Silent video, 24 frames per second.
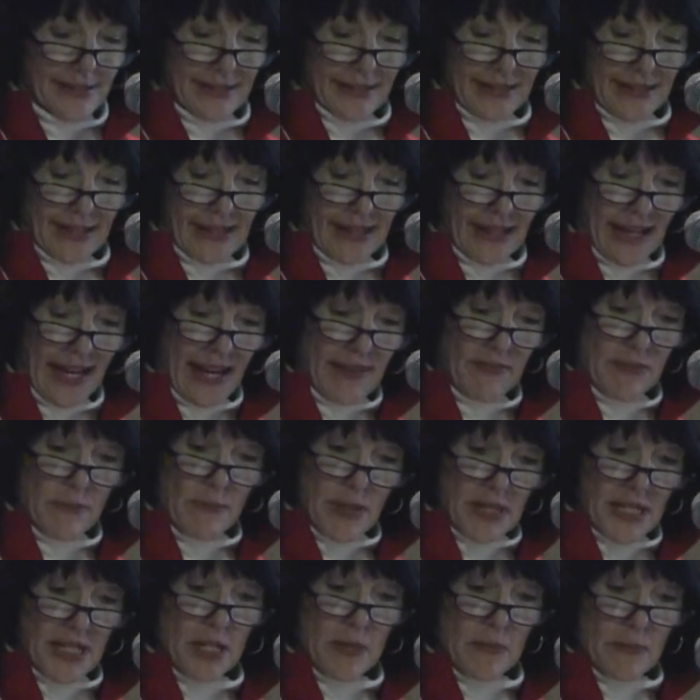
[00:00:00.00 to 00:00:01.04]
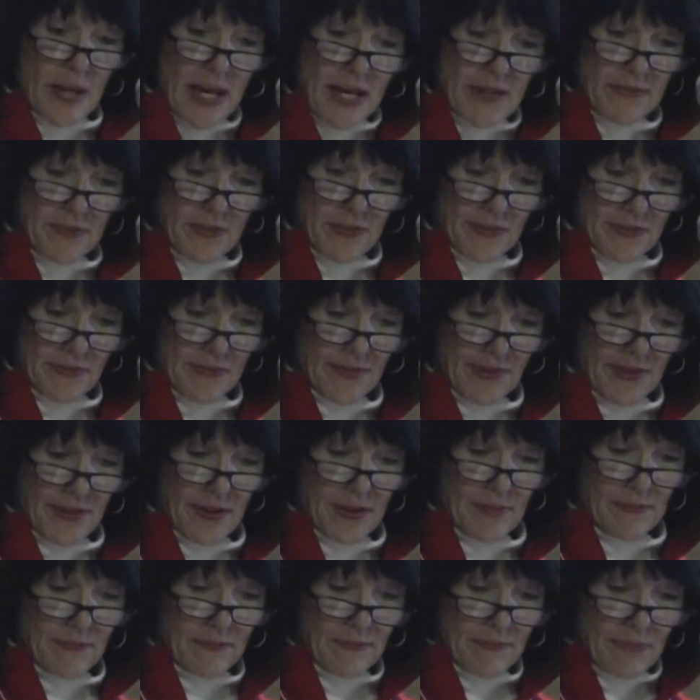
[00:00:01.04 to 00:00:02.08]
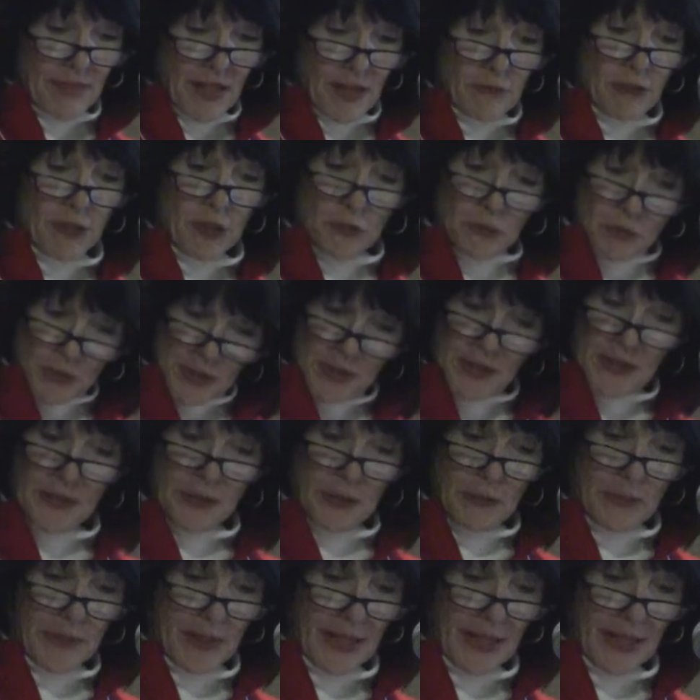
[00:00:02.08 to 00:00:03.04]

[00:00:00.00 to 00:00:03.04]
to have the money to pay for the farm, which we're still